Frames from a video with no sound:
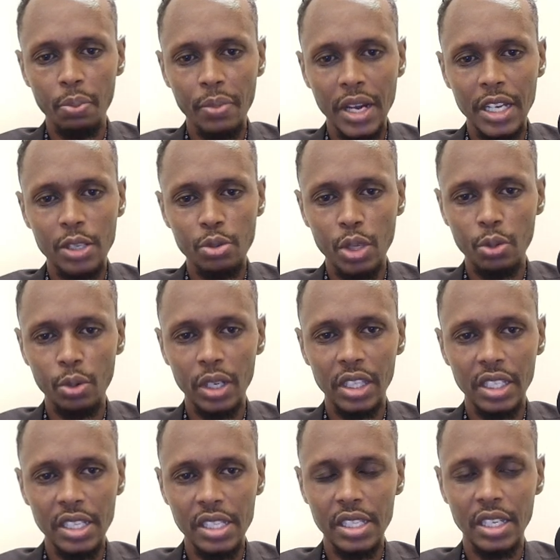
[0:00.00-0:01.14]
match with what
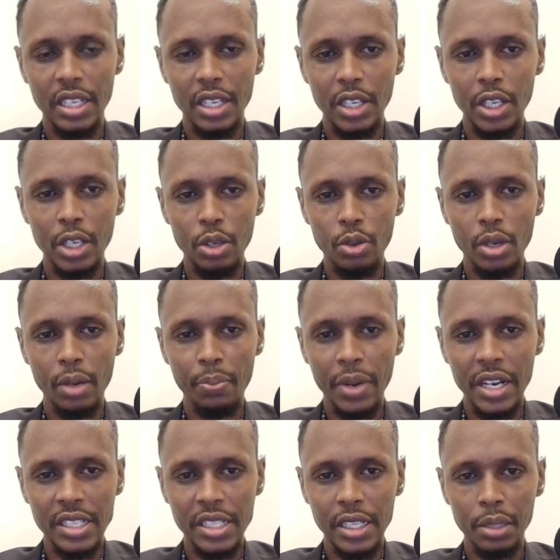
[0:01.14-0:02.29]
is in your
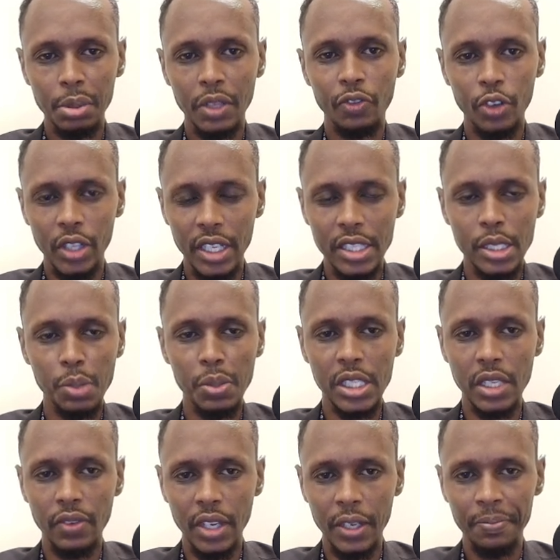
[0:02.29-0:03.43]
bank statement for that
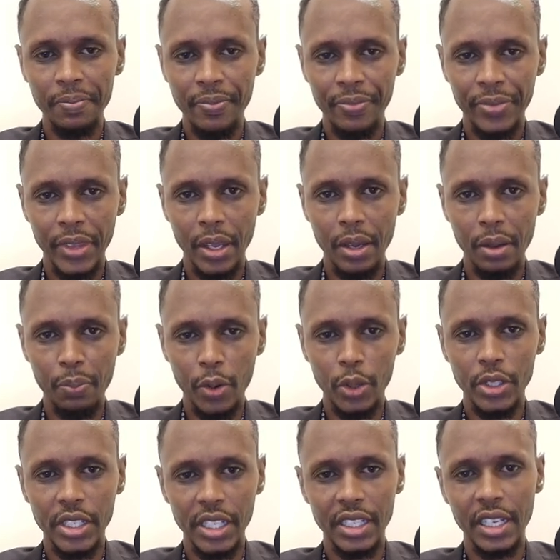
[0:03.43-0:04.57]
specific
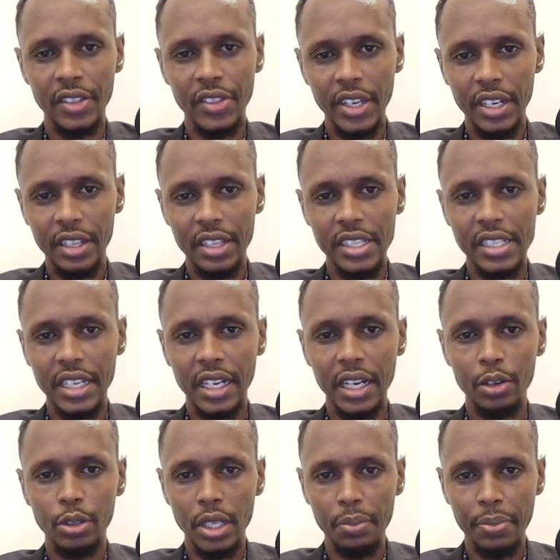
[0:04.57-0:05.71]
project. And then there's the
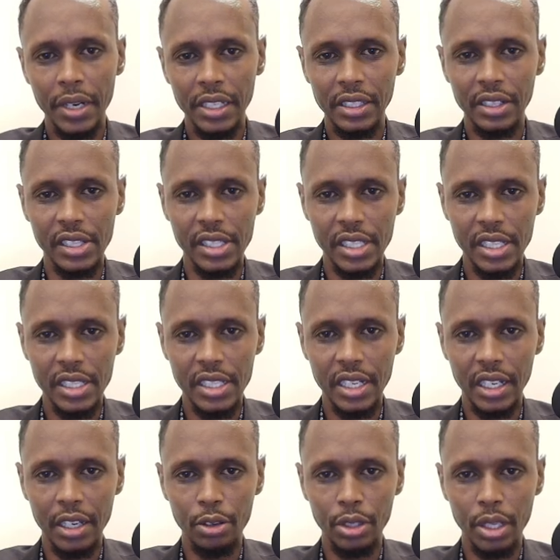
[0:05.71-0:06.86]
counterpart receipts and
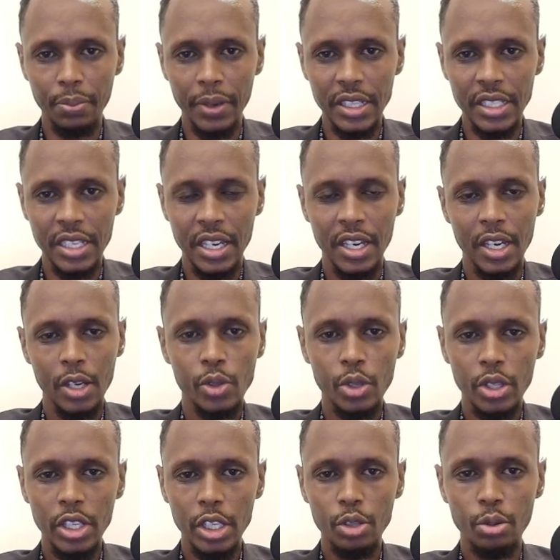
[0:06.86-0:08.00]
counterparts. So
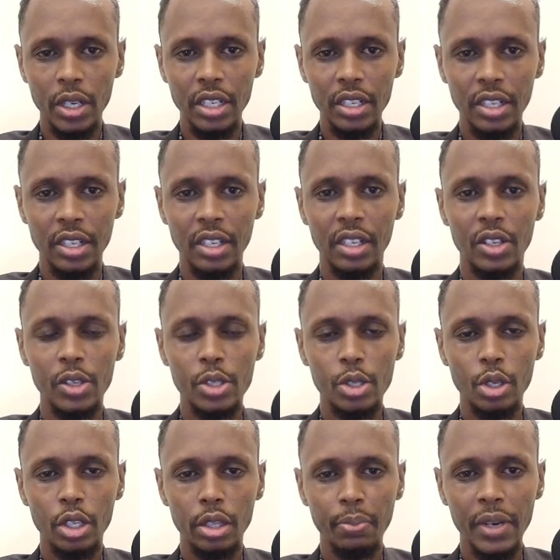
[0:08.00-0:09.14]
this one, it's
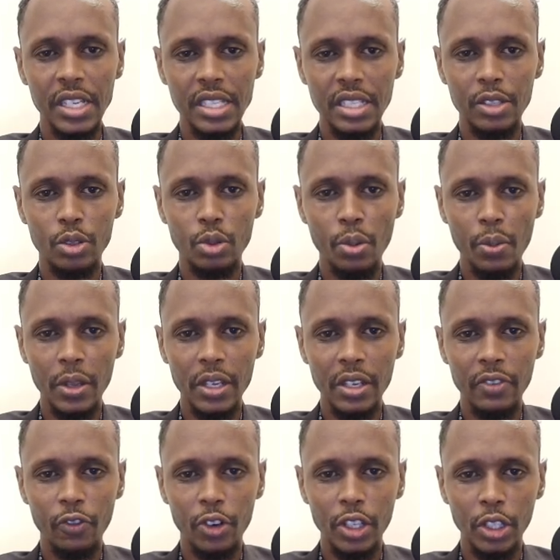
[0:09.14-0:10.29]
not must
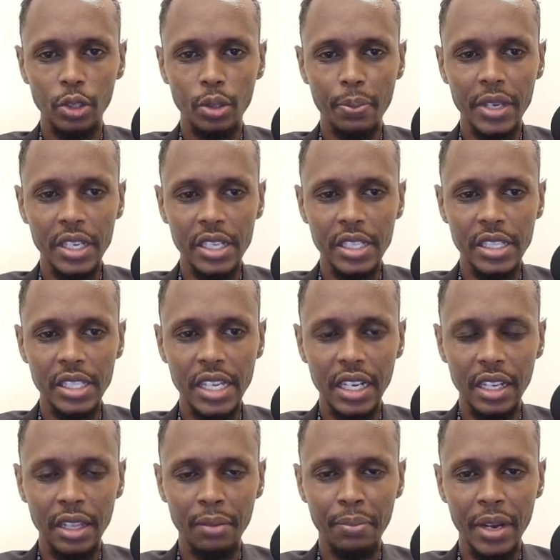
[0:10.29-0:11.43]
for it to be
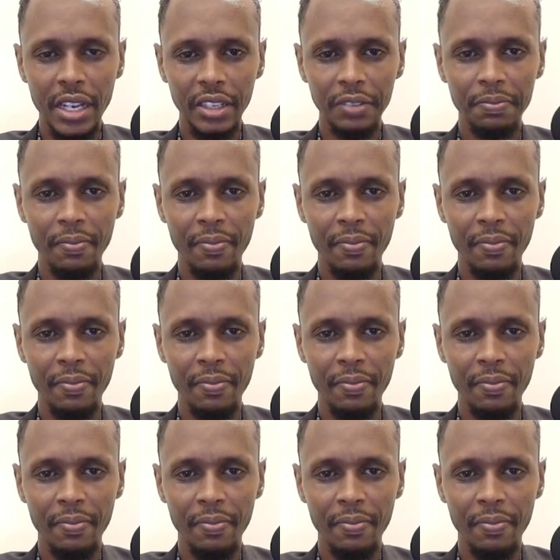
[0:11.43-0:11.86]
inside the bank